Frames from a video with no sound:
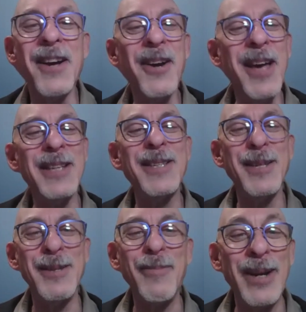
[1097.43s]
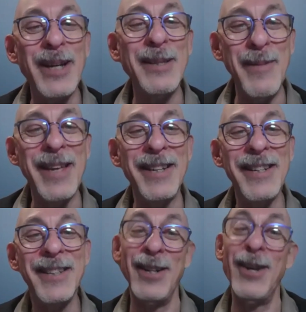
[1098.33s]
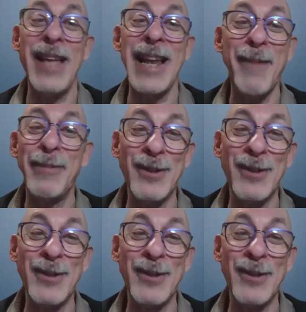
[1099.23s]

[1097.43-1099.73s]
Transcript: Okay, to bring them in. That happens